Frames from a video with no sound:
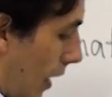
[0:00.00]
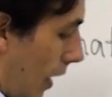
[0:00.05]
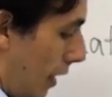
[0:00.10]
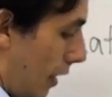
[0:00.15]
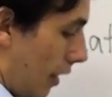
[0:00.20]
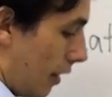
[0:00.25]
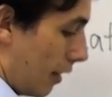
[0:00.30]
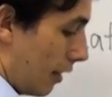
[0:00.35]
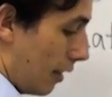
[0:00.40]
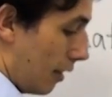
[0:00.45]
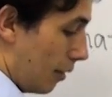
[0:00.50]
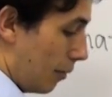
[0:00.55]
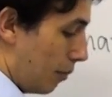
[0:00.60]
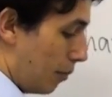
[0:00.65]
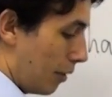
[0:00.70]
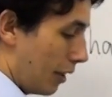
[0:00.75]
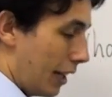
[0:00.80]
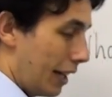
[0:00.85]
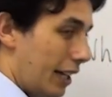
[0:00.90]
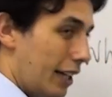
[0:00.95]
Another
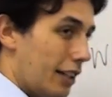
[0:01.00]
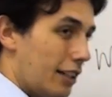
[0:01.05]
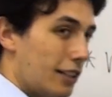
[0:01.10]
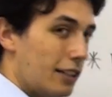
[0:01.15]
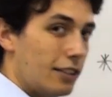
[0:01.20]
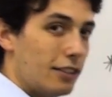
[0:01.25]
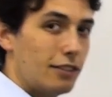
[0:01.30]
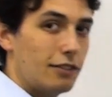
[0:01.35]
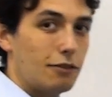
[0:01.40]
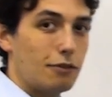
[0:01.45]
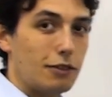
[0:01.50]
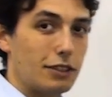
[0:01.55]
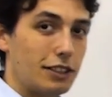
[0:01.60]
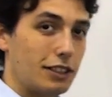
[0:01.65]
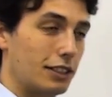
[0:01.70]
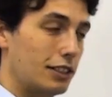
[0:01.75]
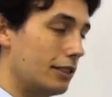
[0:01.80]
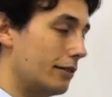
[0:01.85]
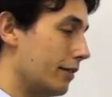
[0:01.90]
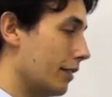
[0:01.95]
blend,
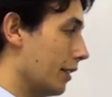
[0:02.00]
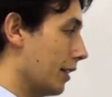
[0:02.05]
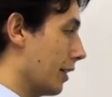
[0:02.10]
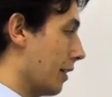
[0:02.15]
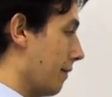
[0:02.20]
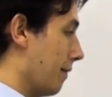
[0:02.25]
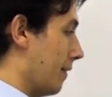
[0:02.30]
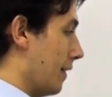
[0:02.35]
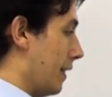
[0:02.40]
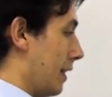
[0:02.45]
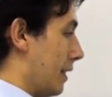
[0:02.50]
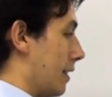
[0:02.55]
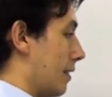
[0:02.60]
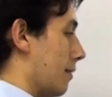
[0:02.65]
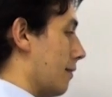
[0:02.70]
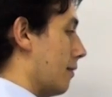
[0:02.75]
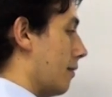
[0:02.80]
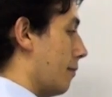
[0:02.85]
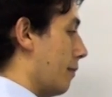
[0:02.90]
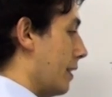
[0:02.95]
which is very
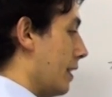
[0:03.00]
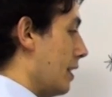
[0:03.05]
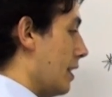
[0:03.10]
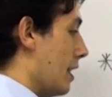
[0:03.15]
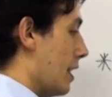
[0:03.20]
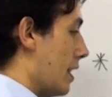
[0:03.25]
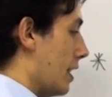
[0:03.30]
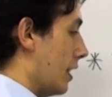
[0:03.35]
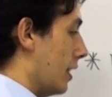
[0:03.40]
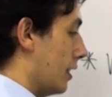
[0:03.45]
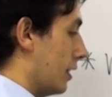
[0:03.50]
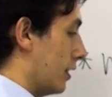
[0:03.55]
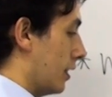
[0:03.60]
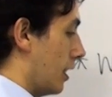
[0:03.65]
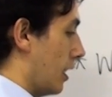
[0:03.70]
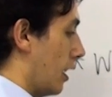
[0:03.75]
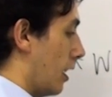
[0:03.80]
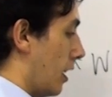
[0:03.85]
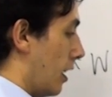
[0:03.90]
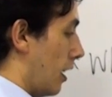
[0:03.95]
convenient for me,
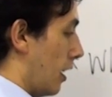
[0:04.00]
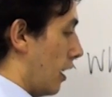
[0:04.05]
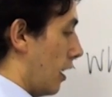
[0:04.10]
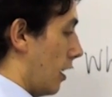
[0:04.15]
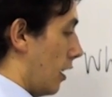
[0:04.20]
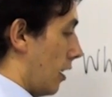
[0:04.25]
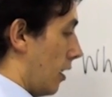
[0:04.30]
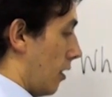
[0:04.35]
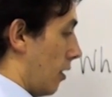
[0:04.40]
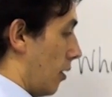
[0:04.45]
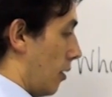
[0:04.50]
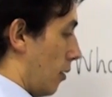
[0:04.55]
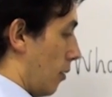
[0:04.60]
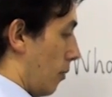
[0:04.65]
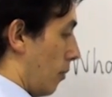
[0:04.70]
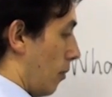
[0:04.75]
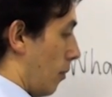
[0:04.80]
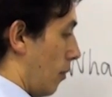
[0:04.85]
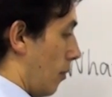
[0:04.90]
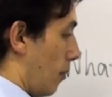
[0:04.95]
is
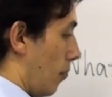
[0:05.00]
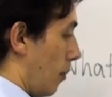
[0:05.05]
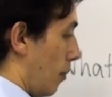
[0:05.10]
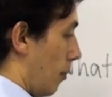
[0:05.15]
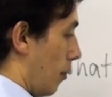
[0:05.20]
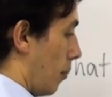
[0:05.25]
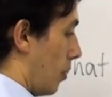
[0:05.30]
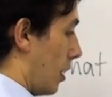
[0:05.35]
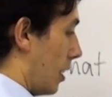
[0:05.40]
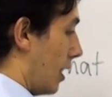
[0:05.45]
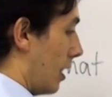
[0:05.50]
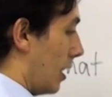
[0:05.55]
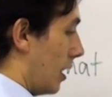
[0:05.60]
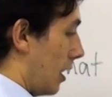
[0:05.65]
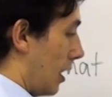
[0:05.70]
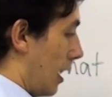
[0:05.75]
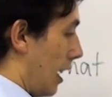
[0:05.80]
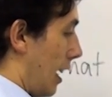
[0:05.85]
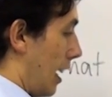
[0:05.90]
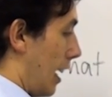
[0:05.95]

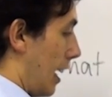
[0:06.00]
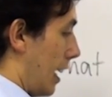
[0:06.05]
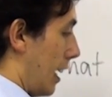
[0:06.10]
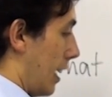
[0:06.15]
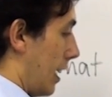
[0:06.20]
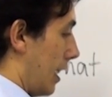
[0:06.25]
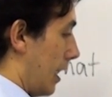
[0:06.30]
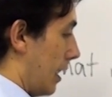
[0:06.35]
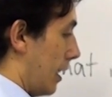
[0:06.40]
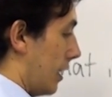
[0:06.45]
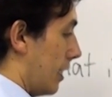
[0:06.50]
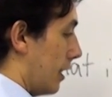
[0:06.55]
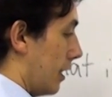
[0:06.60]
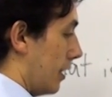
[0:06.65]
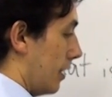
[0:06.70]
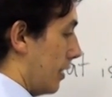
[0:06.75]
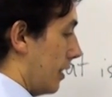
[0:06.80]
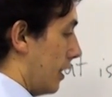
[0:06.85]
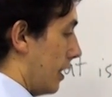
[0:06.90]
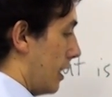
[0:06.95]
bull
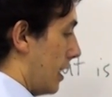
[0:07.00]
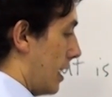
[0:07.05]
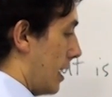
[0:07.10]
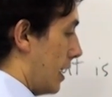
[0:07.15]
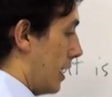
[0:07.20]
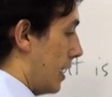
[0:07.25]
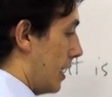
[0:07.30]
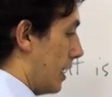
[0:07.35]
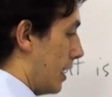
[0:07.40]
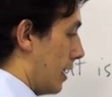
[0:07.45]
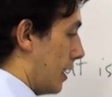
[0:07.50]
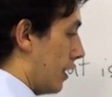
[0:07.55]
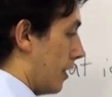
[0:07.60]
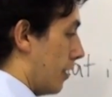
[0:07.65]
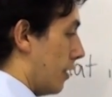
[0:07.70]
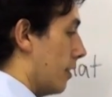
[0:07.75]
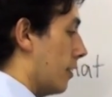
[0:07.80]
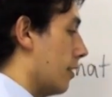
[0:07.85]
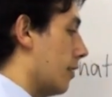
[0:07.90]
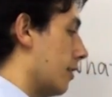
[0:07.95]
and
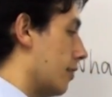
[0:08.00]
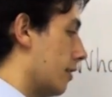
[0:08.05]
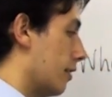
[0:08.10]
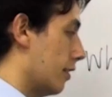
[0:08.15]
nd.